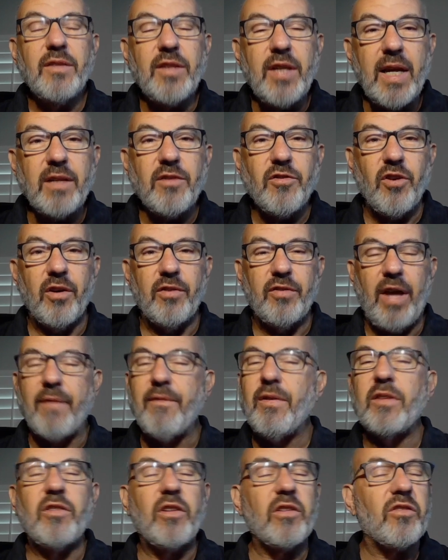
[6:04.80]
Teachers, I
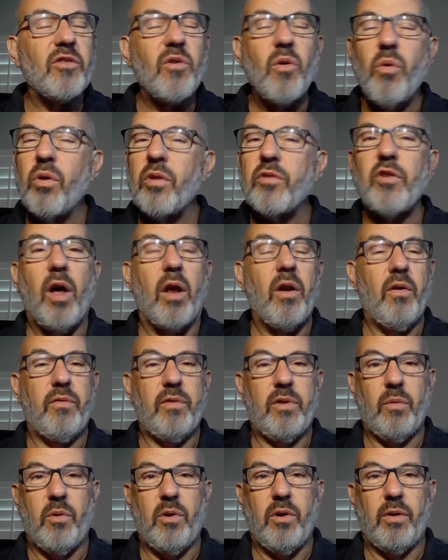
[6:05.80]
visit schools all over
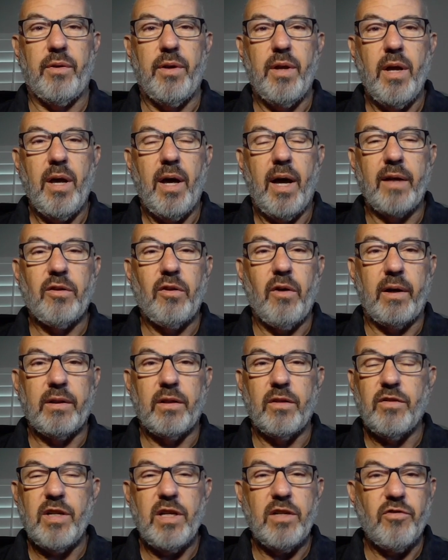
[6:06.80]
the world. I talk
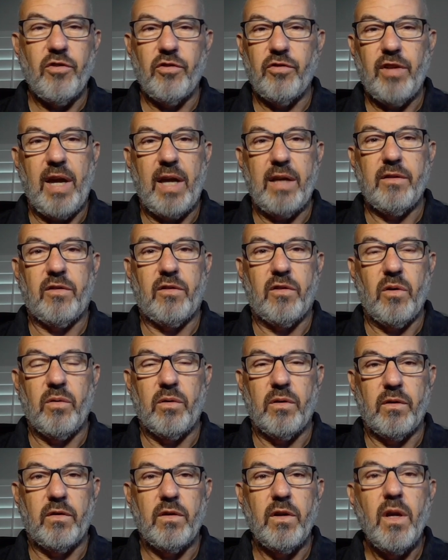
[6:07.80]
to teachers and
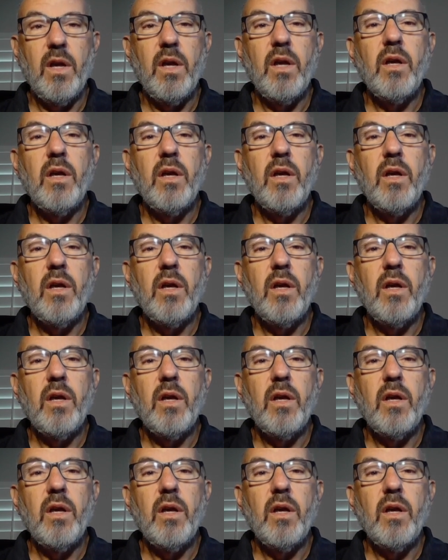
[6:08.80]
students.